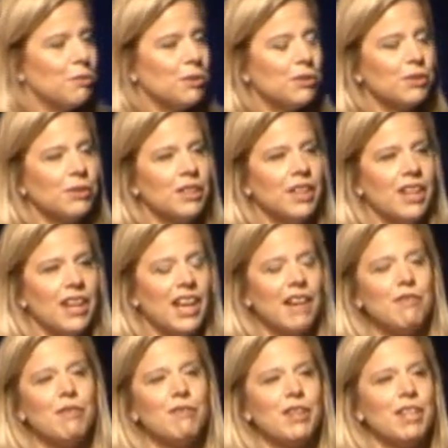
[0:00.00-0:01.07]
will
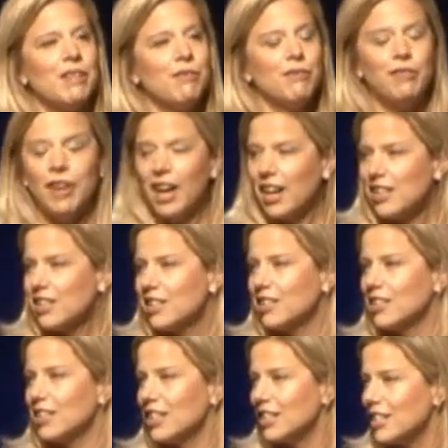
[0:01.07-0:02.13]
have a very fast
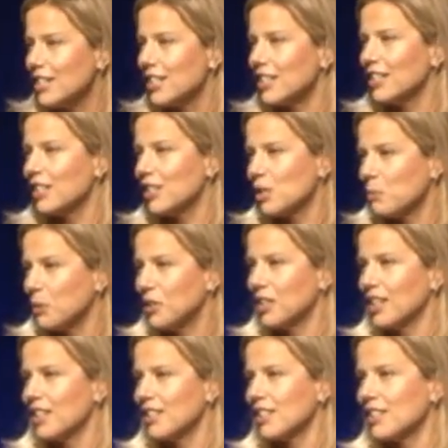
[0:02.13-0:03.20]
and easy
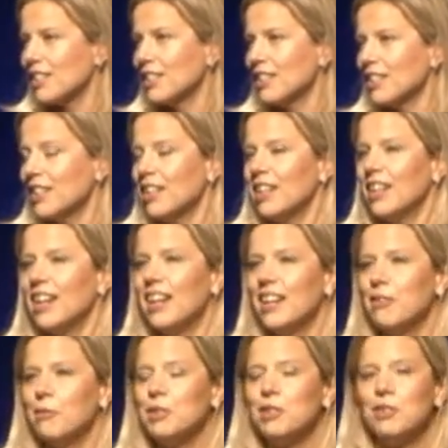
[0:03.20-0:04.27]
experience.
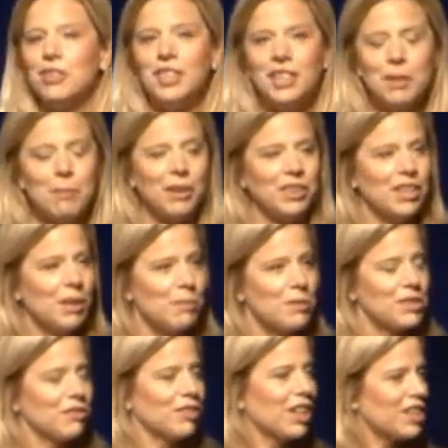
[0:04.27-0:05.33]
And when you think about the
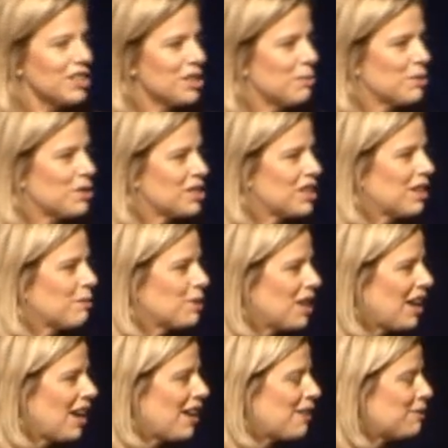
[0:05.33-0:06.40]
numbers of customers that we
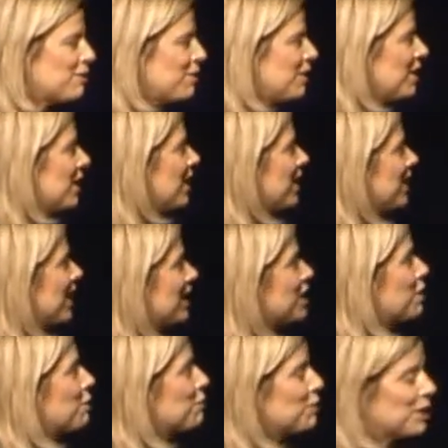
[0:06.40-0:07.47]
have,
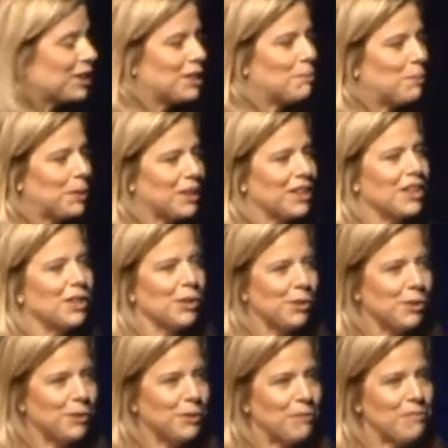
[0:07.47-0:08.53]
that's a really big
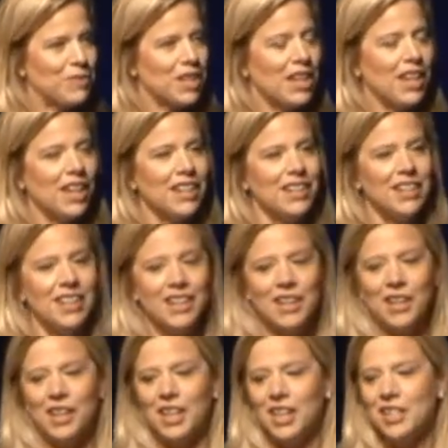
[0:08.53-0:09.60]
goal. And
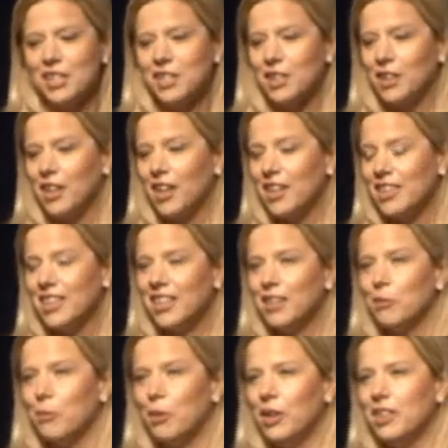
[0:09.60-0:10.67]
it's, I
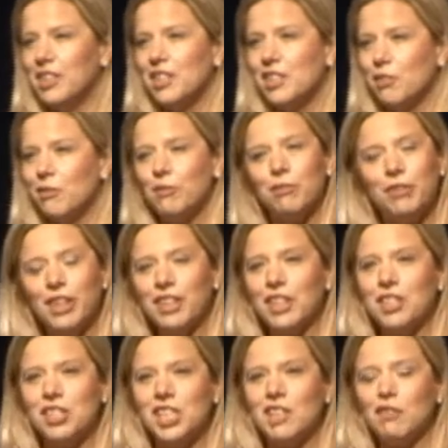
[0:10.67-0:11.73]
think, one that's
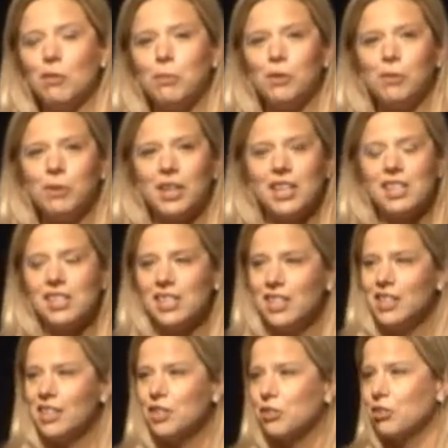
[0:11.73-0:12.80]
very achievable when I
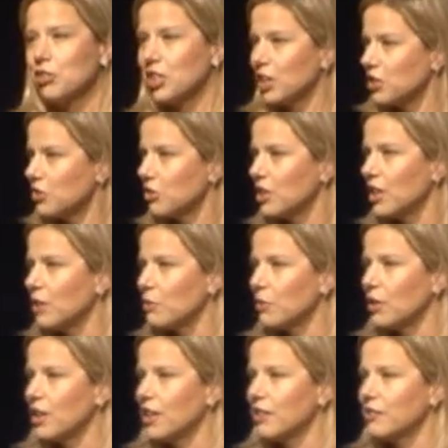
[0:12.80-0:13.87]
see the trajectory that
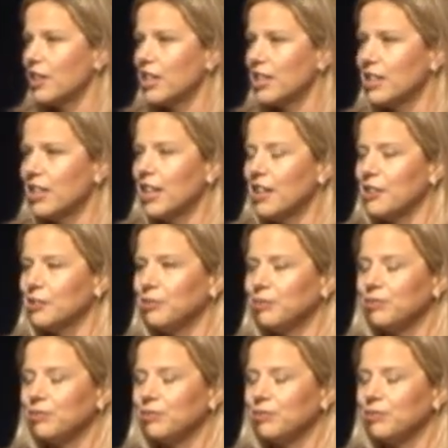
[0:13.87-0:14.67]
we're on right now.